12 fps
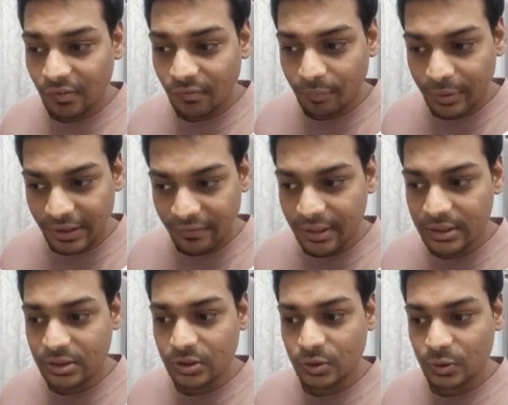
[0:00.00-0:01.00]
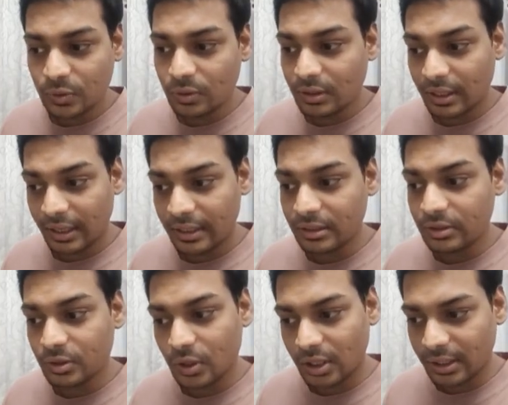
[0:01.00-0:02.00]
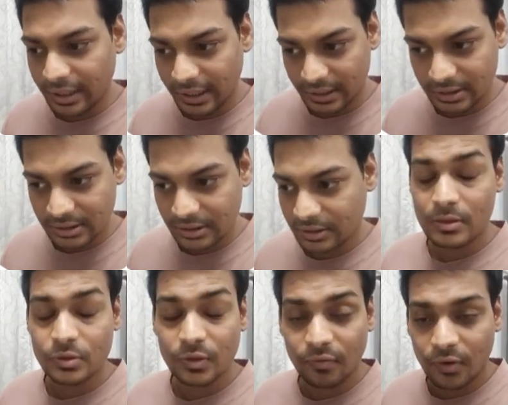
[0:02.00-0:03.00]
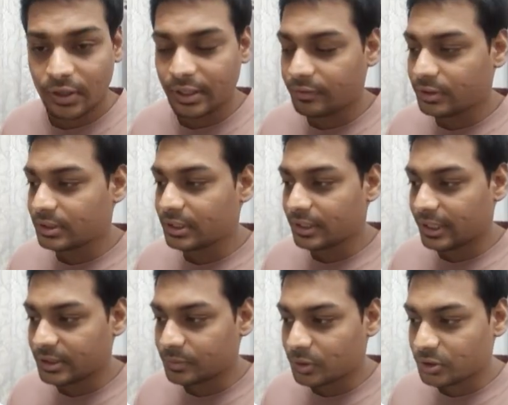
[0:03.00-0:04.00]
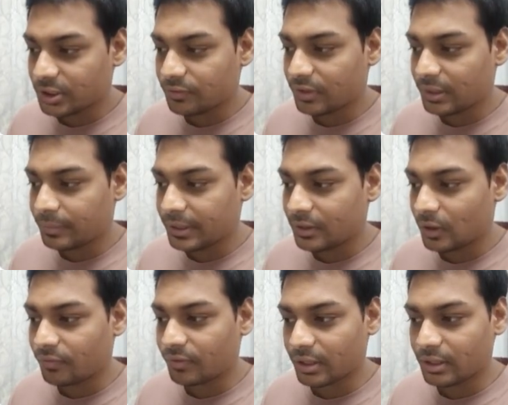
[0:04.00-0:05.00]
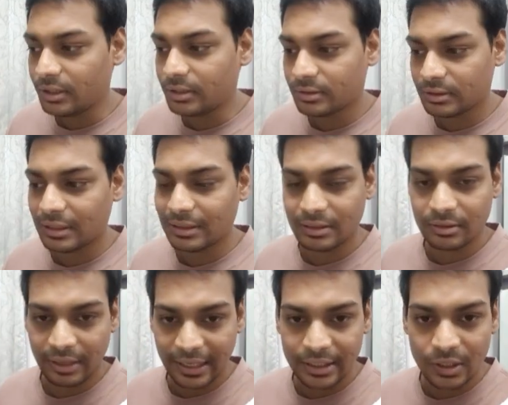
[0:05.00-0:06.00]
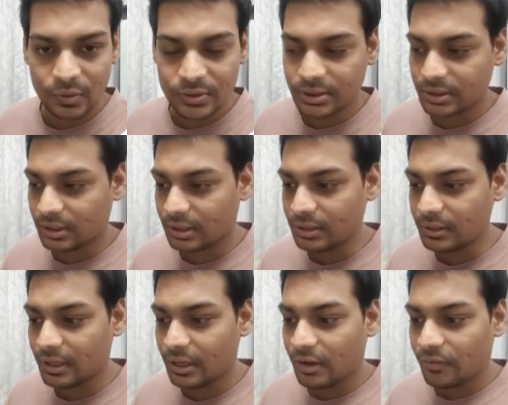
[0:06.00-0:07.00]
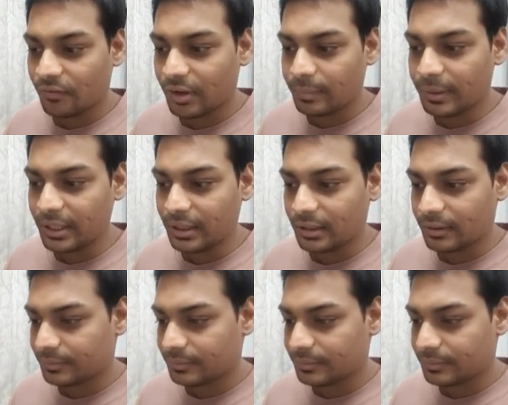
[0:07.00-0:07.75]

of previous to current dot next. So whatever the next portion will be of current, right now it's none, will be